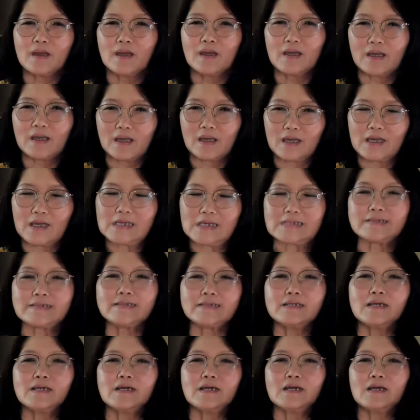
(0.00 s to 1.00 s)

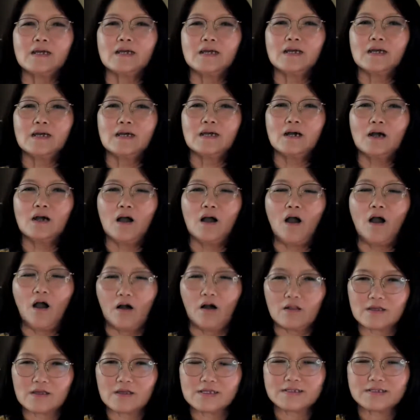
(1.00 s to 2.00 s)
is
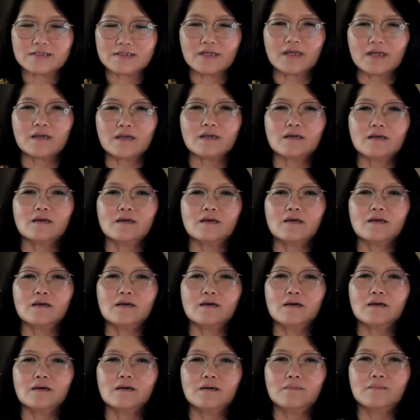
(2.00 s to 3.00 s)
holistic
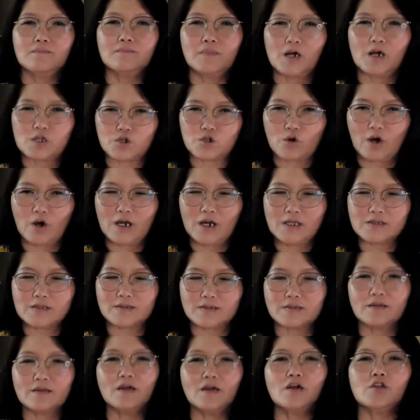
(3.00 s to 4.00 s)
martial
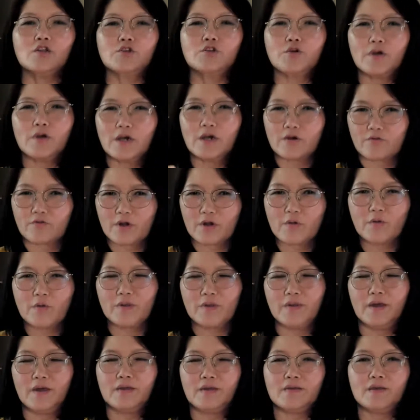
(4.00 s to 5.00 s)
arts. Do you agree
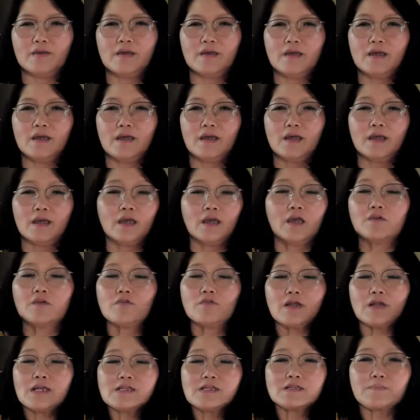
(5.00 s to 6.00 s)
with it? It
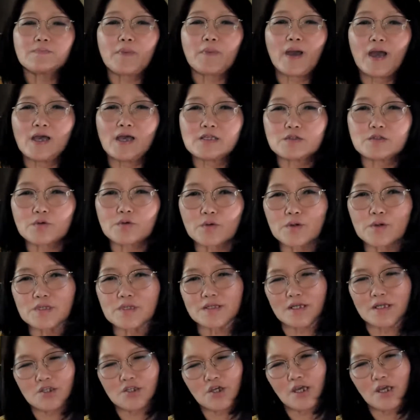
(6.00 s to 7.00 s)
really depends who is
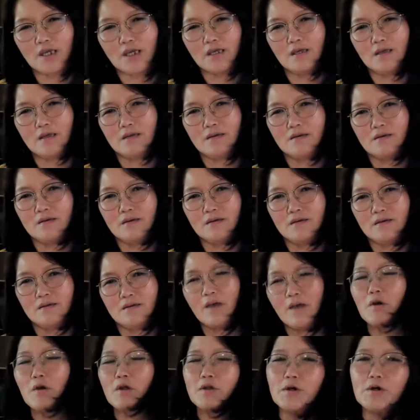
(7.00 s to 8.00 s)
teaching
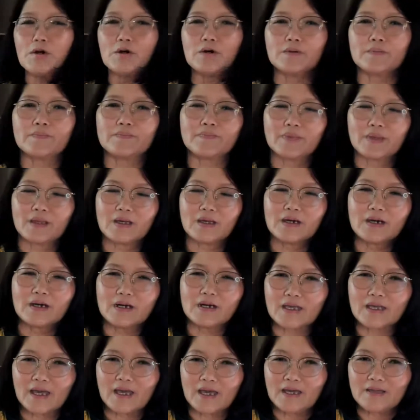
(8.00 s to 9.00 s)
Taekwondo.
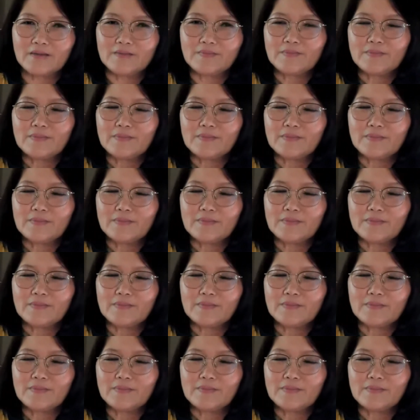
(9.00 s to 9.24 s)
Again,